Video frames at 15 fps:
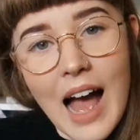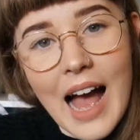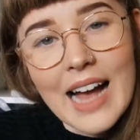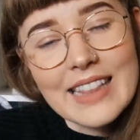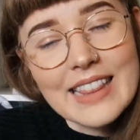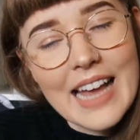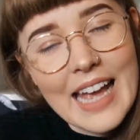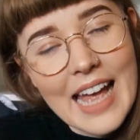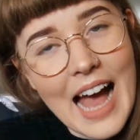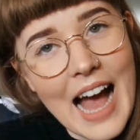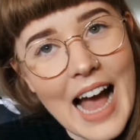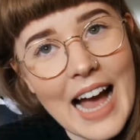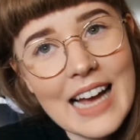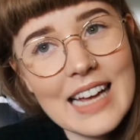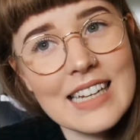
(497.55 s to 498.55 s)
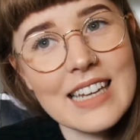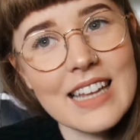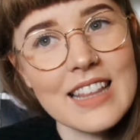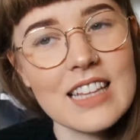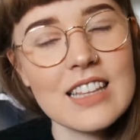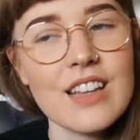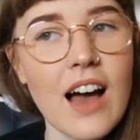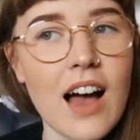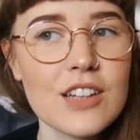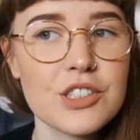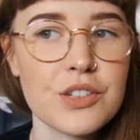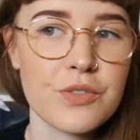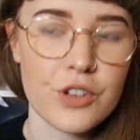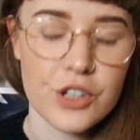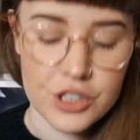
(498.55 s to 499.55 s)
And they had the
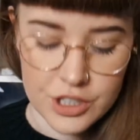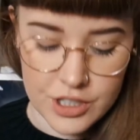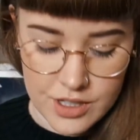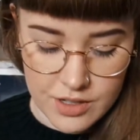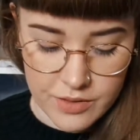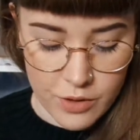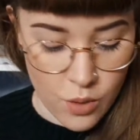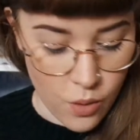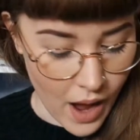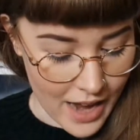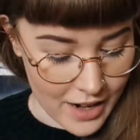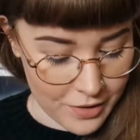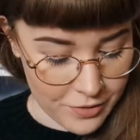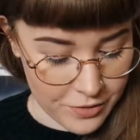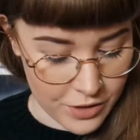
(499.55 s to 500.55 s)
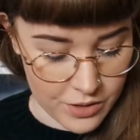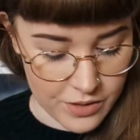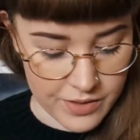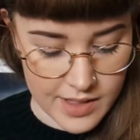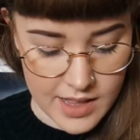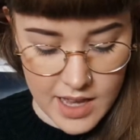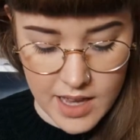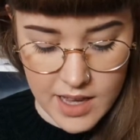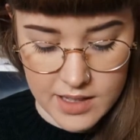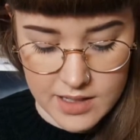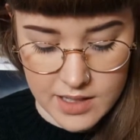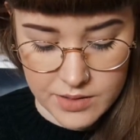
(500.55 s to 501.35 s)
larger versions of quite a few of these.